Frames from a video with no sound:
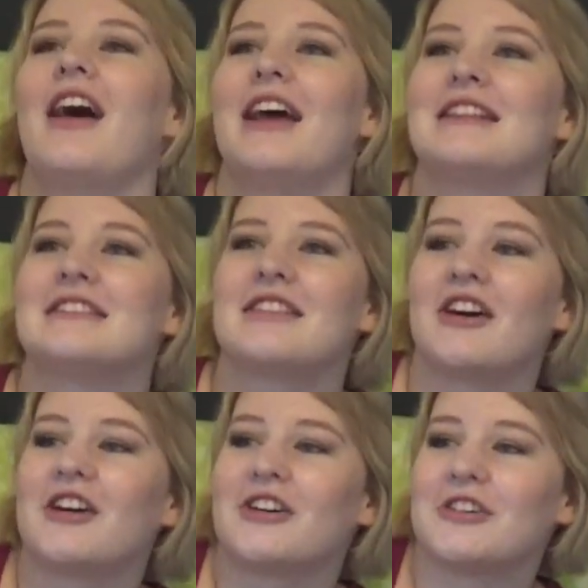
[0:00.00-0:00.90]
And
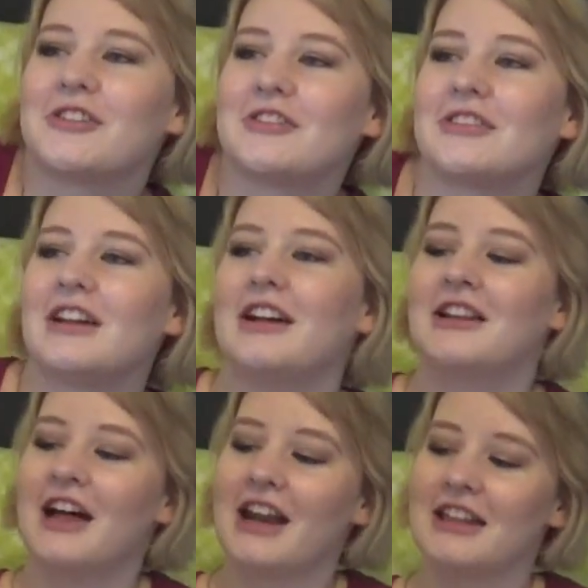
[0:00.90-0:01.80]
so
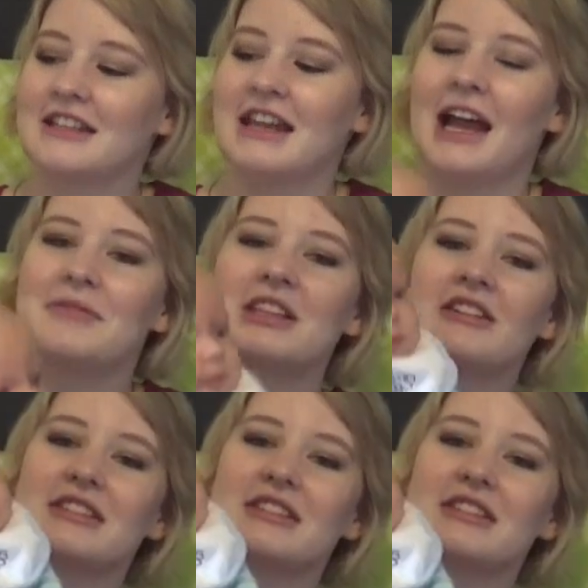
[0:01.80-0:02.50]
a lot of the times he'll